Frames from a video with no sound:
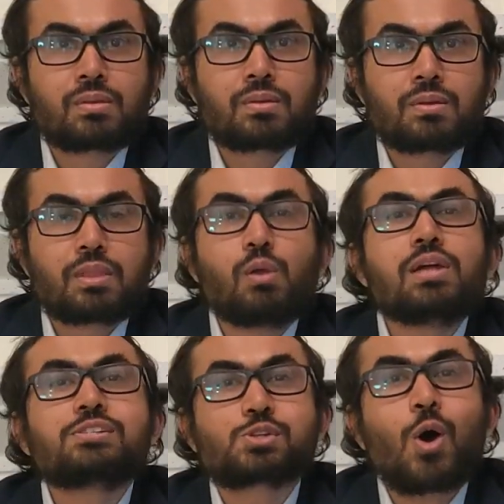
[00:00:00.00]
Now let's
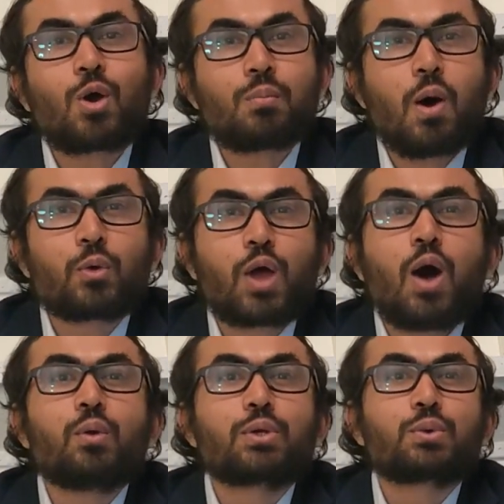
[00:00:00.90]
talk about how
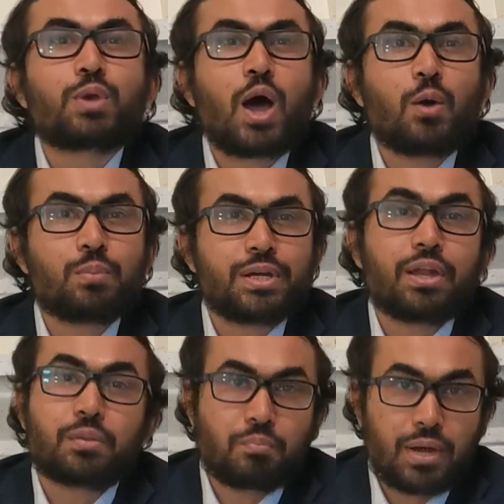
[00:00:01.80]
it could have been done
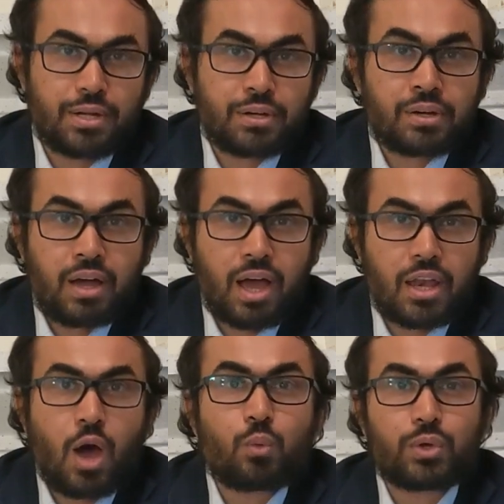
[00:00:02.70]
better and how
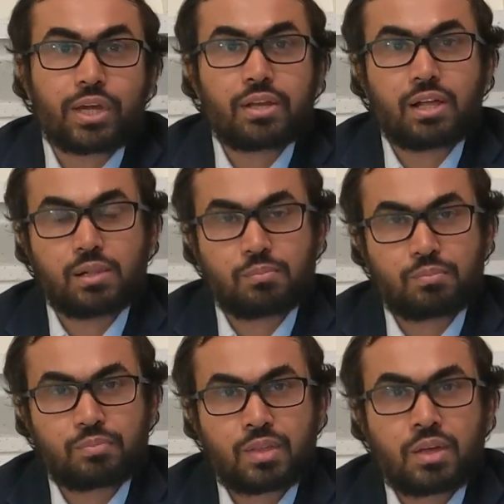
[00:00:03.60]
we can help.
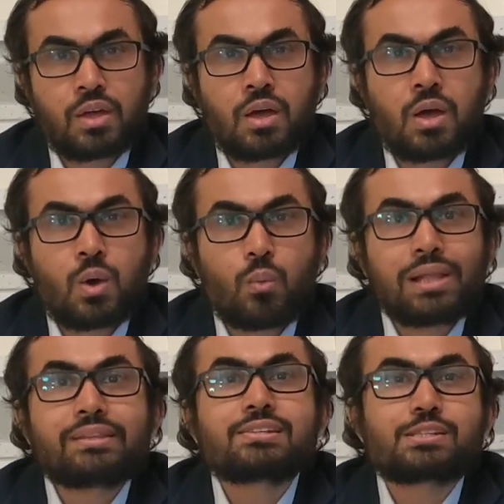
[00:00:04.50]
While
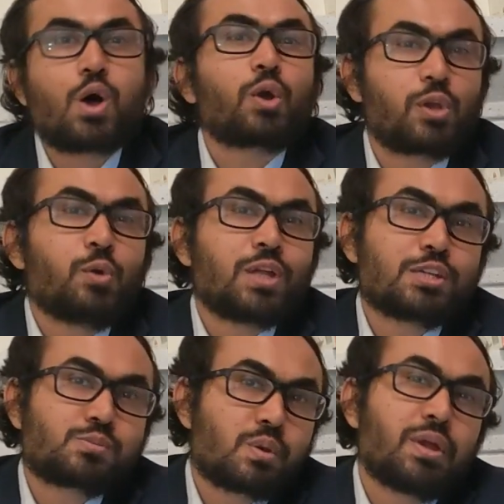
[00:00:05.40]
this lockdown has
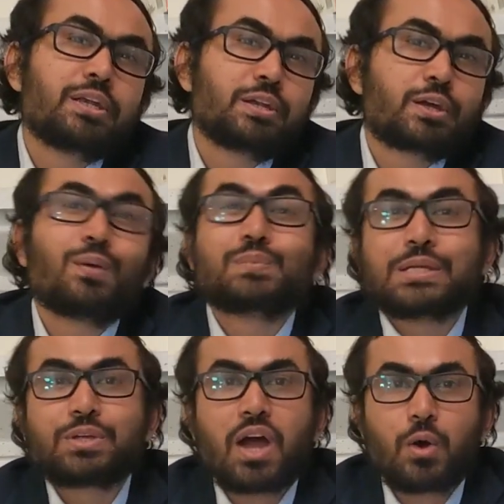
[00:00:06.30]
prevented community
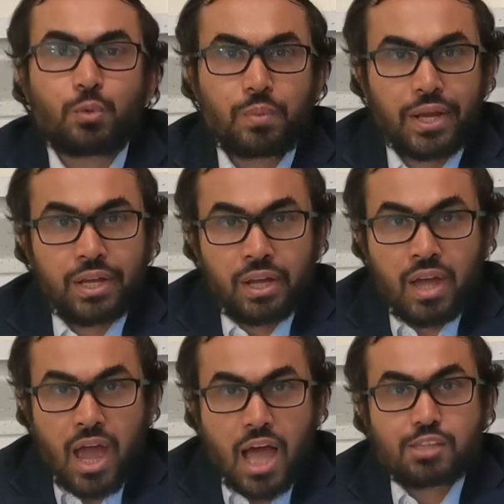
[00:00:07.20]
outbreak
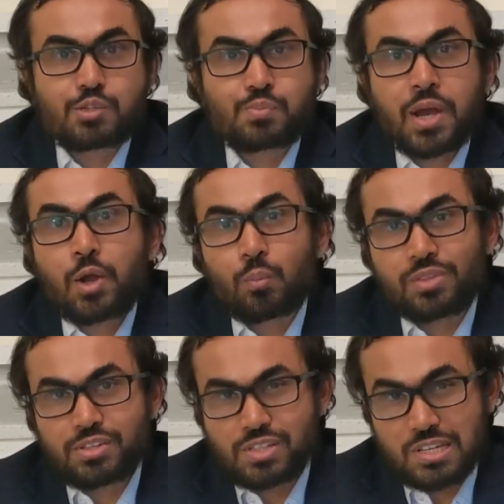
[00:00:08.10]
and spread of this
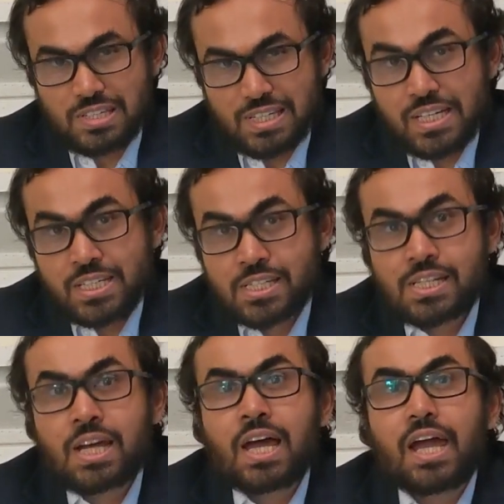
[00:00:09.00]
disease,
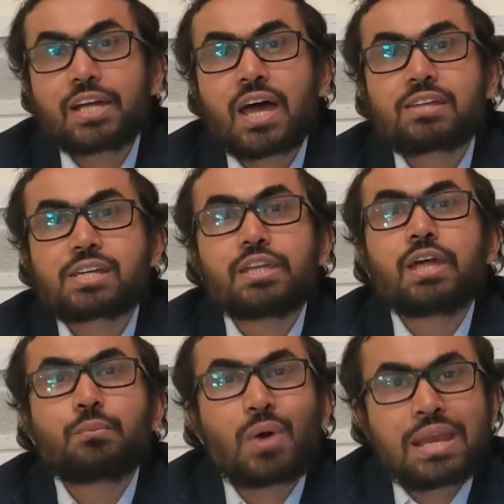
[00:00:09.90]
it has
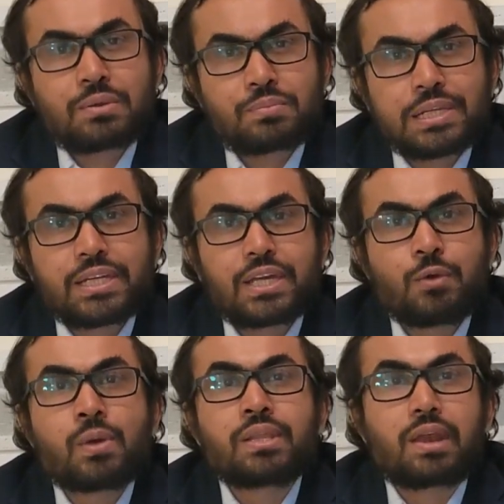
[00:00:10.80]
invariably
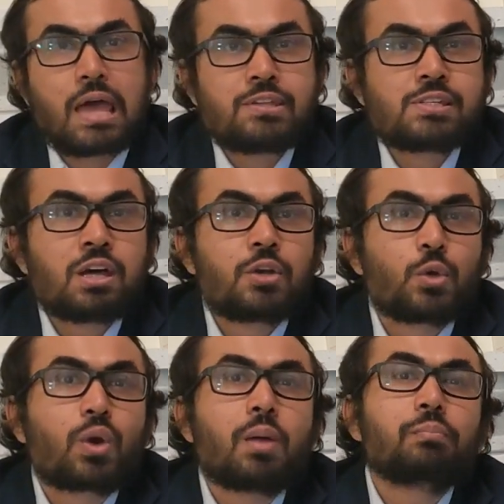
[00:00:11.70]
given rise to
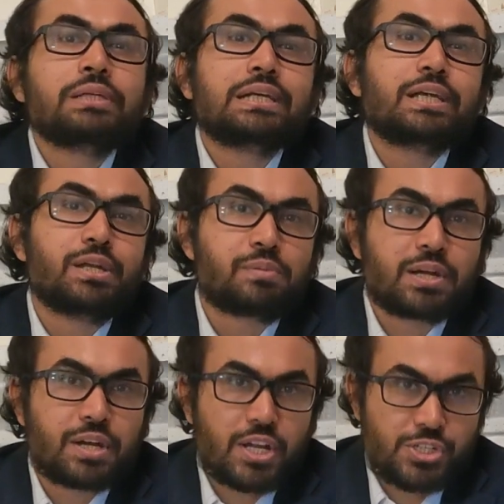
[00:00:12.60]
completely different
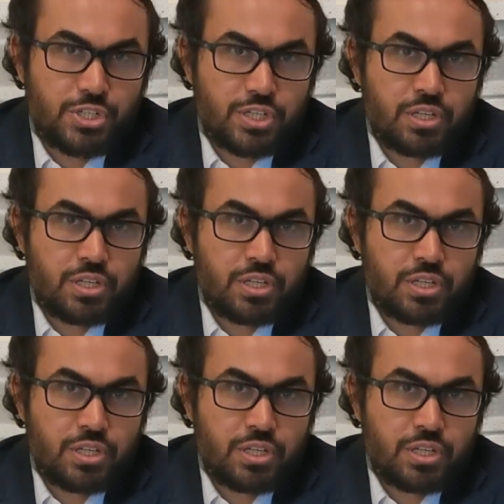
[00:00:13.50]
tragedy,